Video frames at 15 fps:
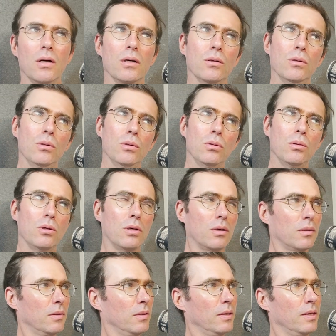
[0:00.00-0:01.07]
Ooh.
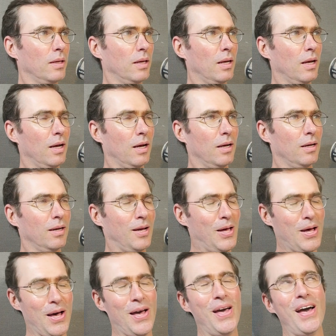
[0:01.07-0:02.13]

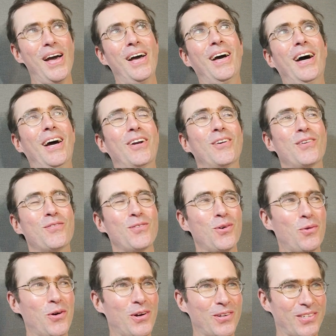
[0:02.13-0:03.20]
I don't even know
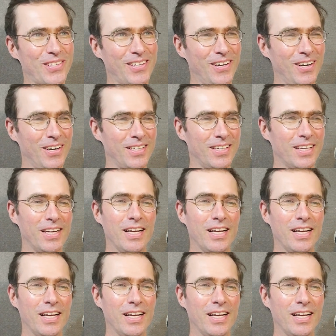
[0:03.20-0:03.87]
where to start.